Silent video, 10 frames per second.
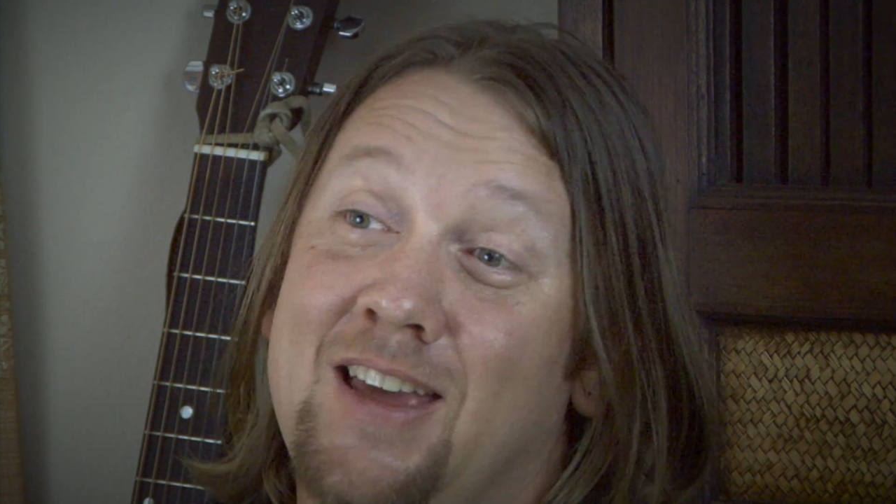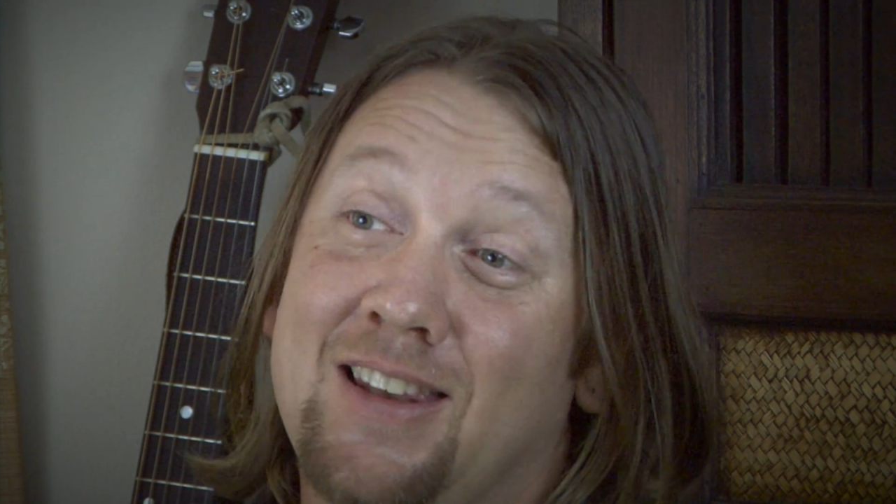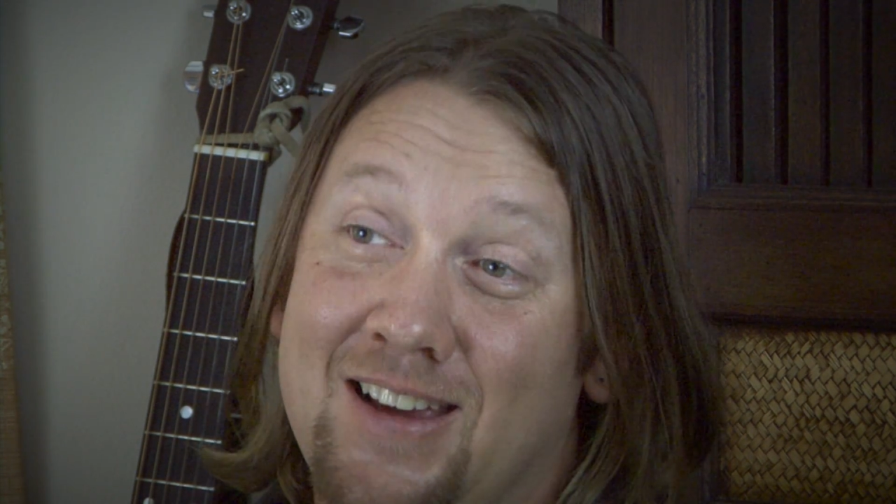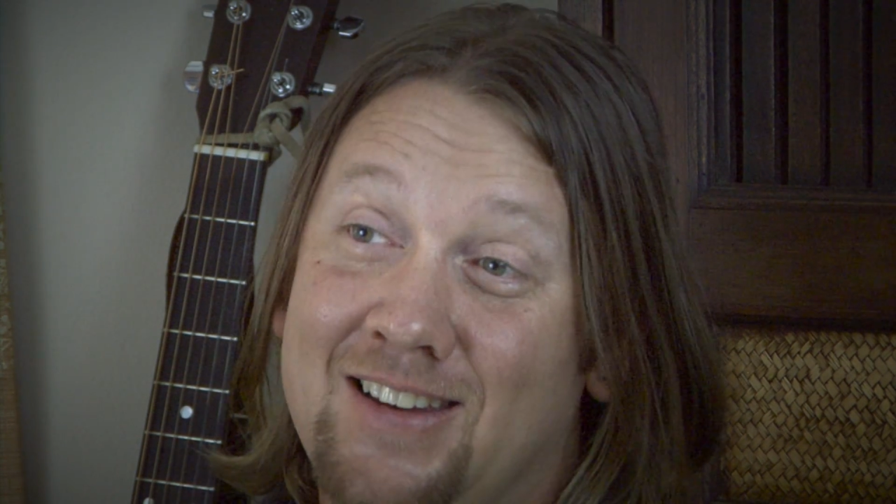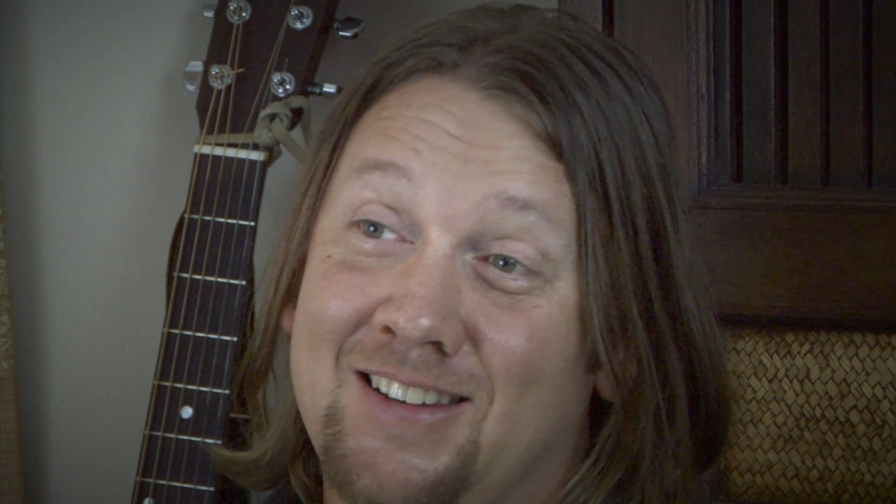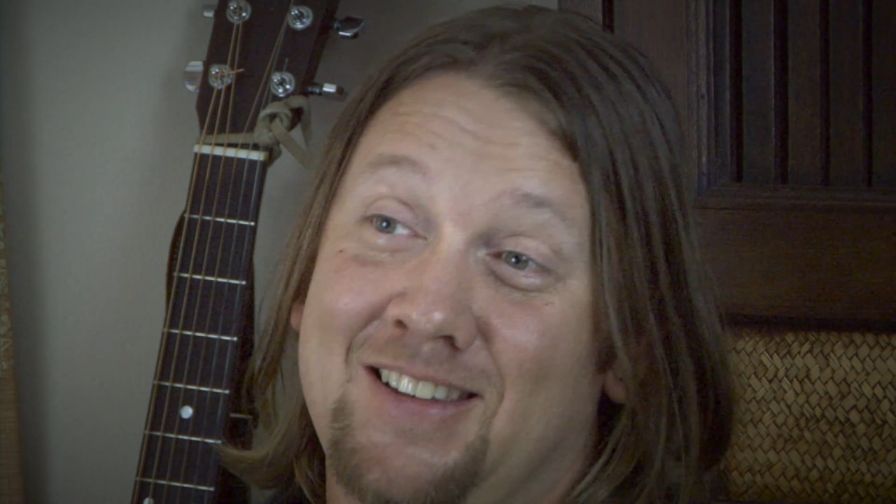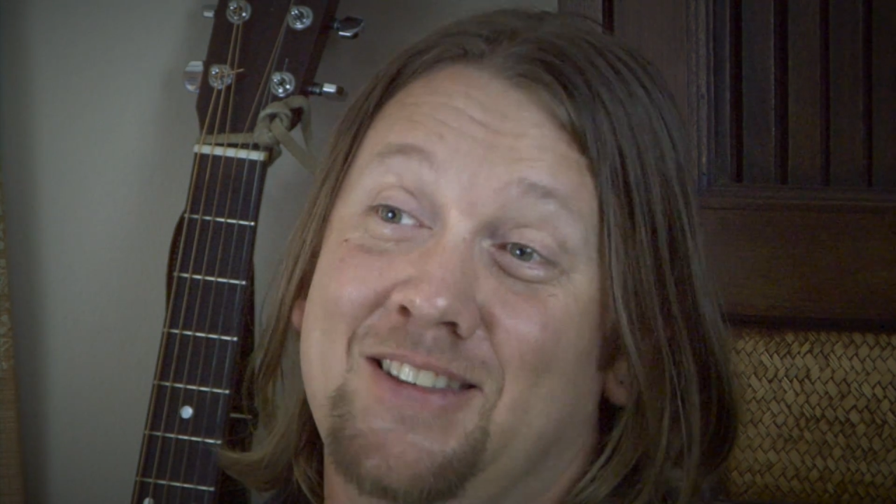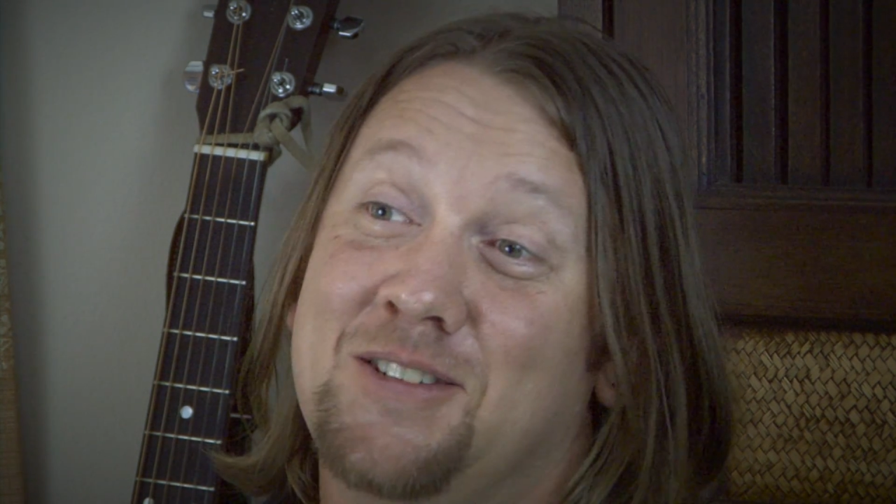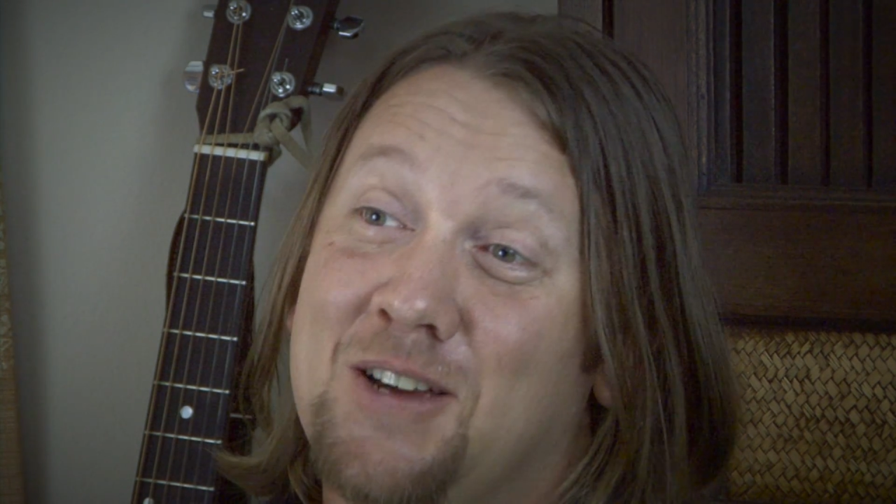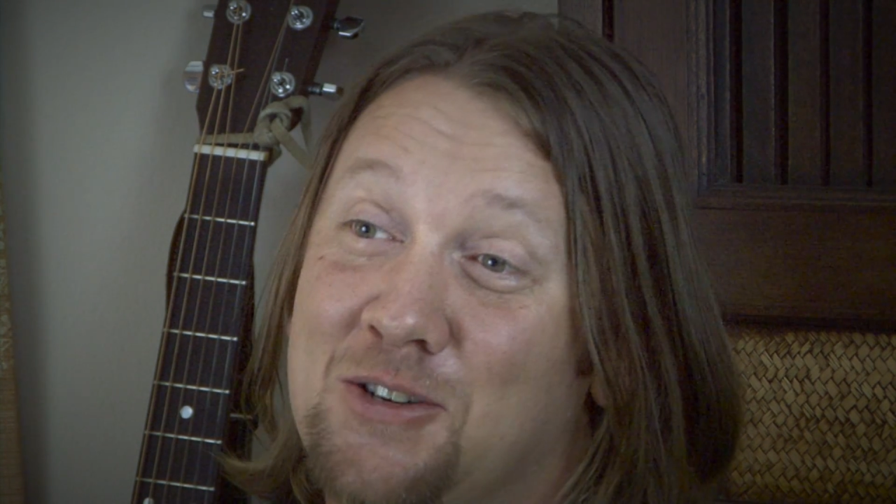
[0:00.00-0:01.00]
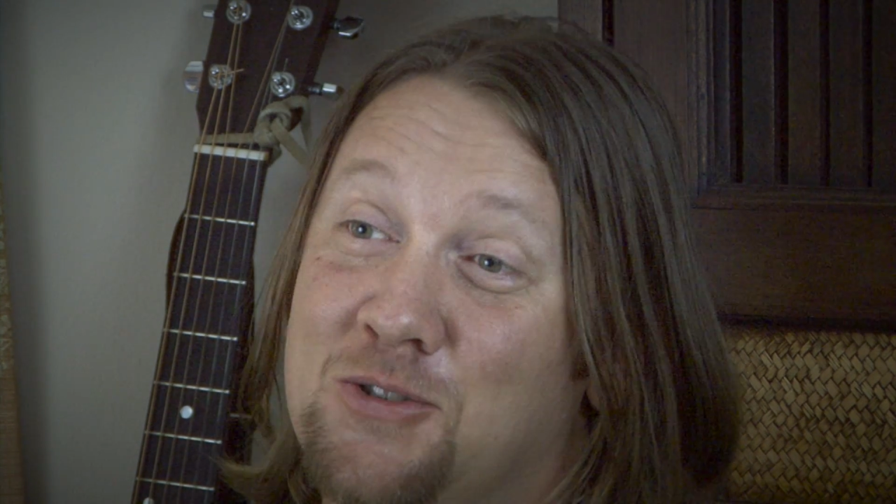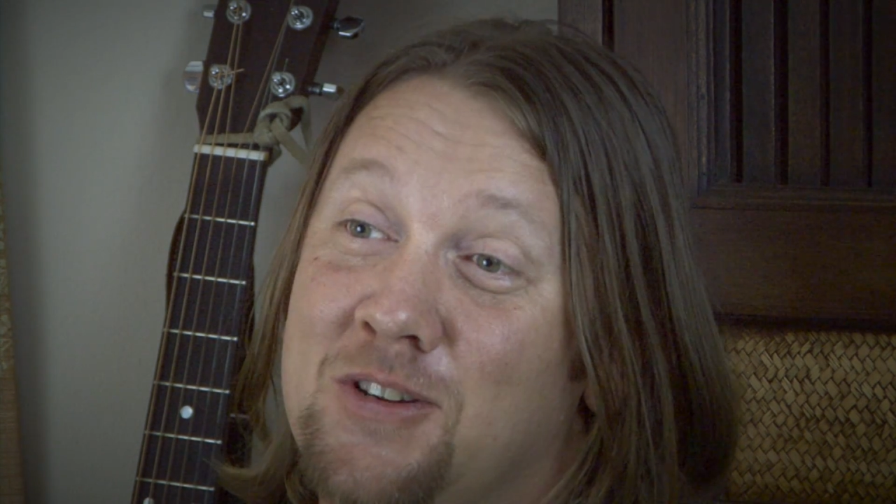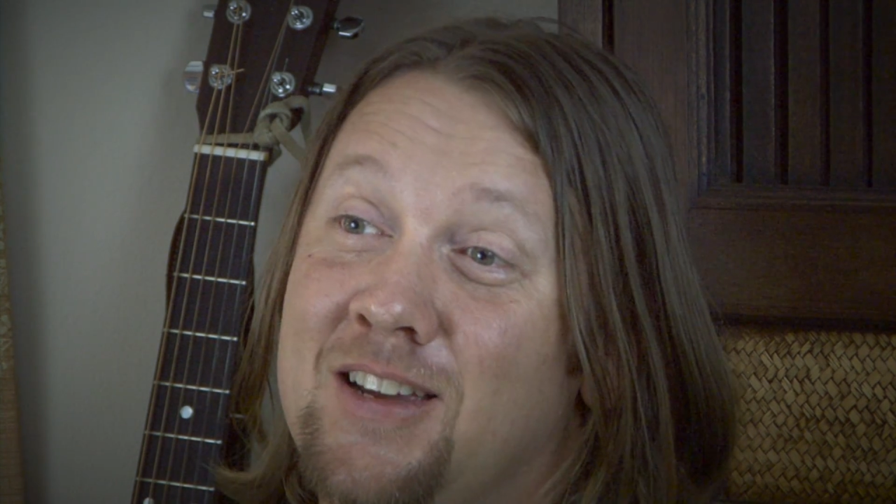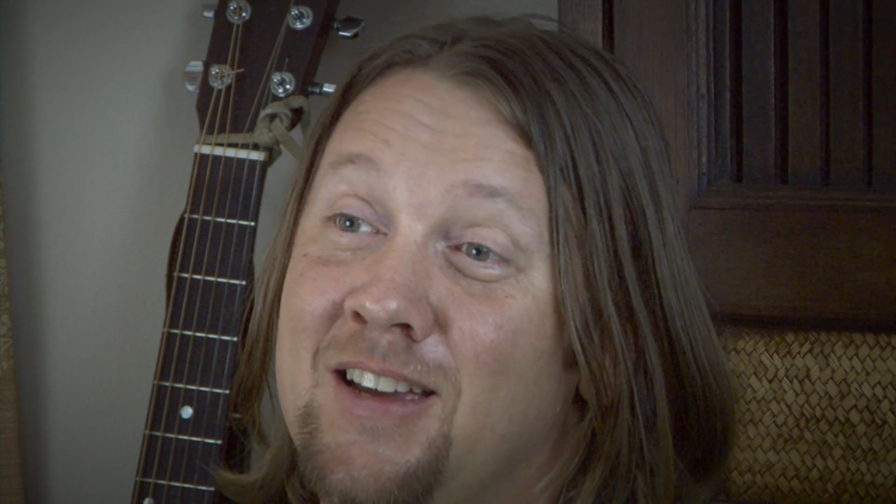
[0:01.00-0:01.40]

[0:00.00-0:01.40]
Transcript: and light in this country.